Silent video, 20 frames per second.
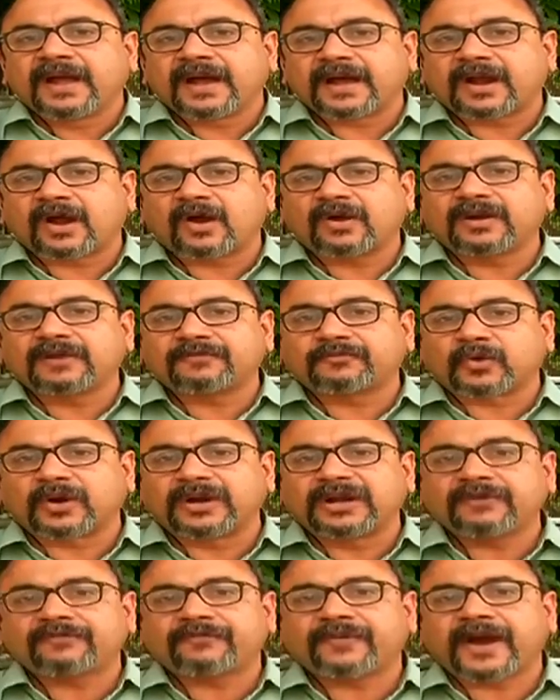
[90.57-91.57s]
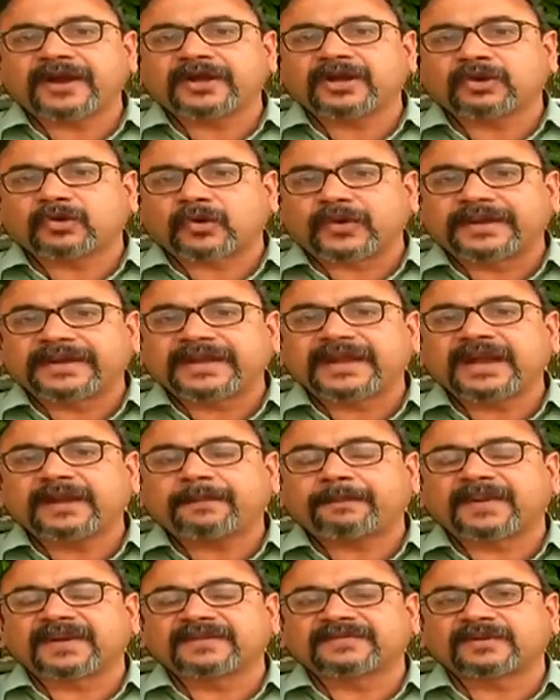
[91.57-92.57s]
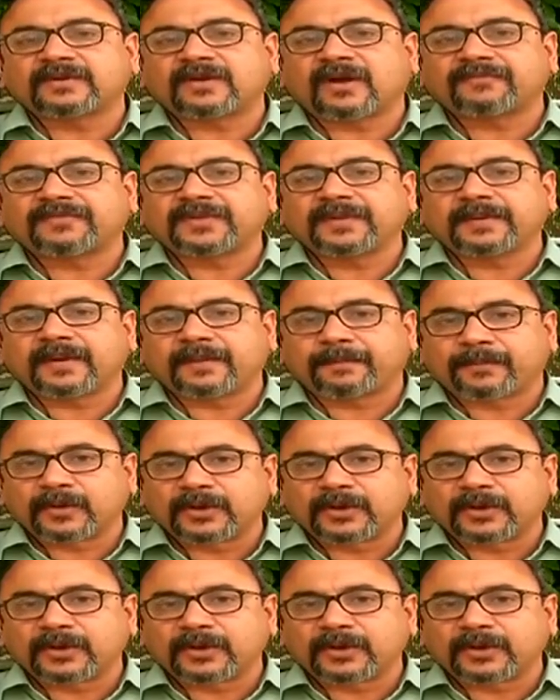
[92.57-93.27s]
around 25% to 28% of the